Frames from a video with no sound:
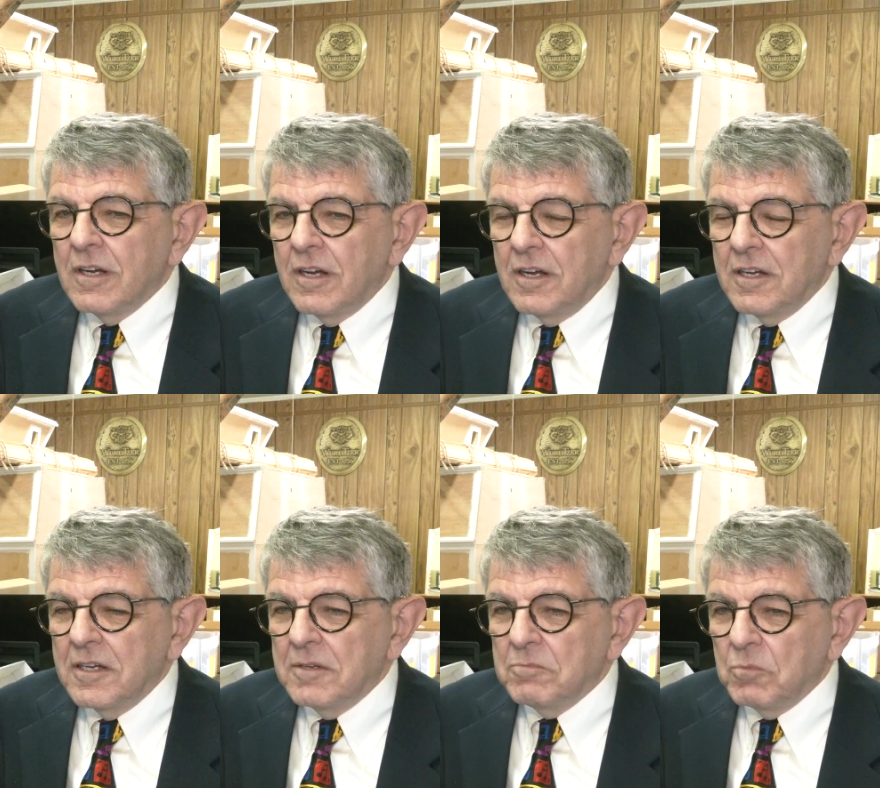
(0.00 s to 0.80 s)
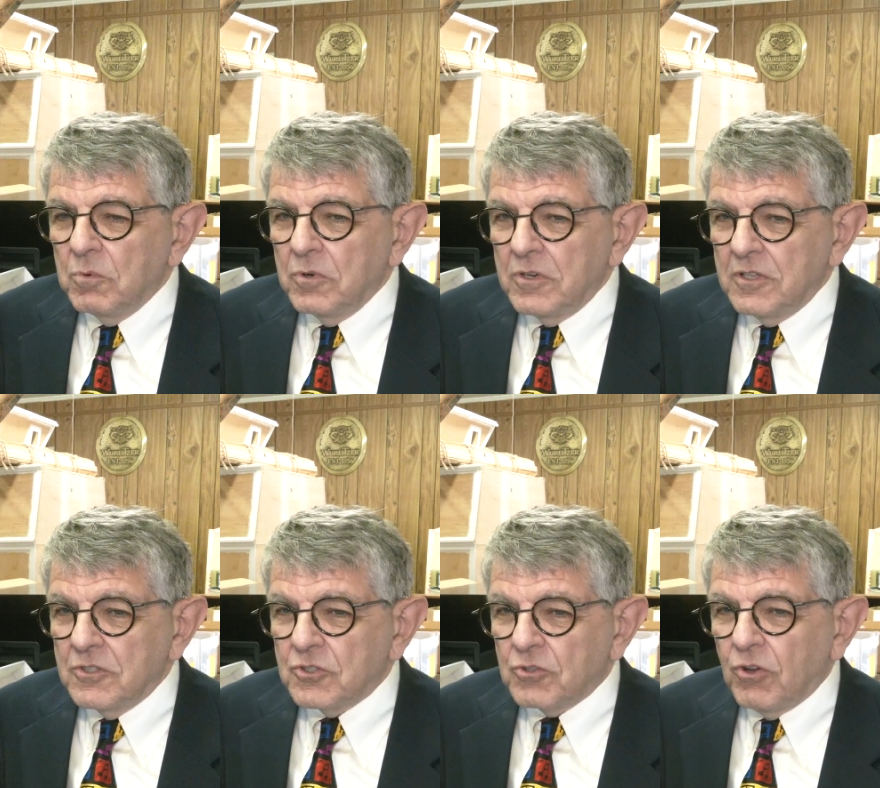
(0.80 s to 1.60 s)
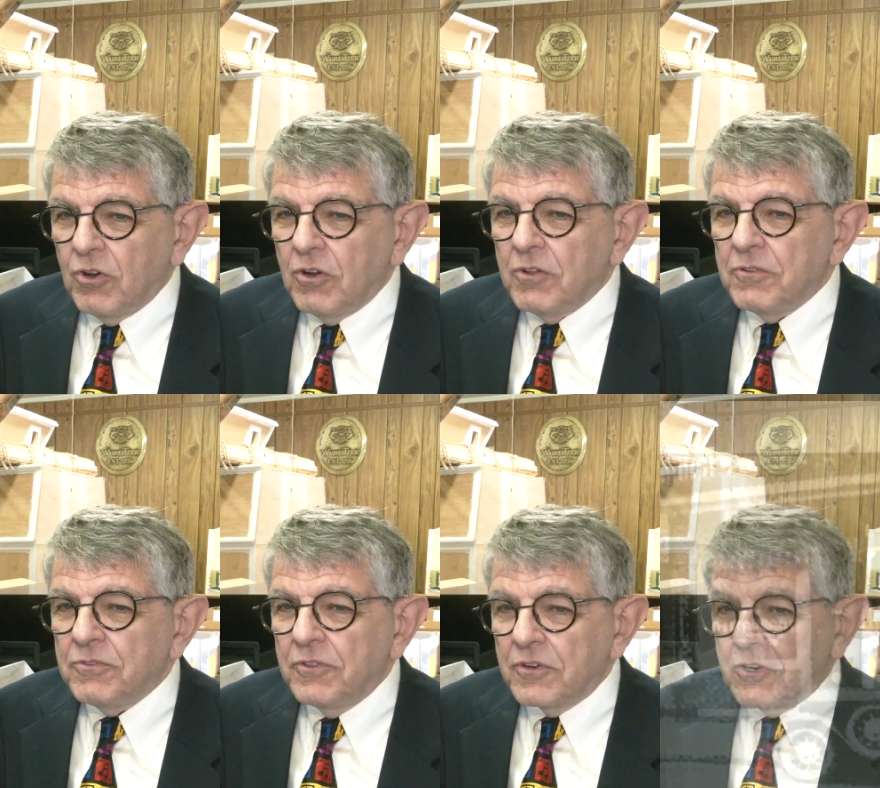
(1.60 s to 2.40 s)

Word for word: um, would install the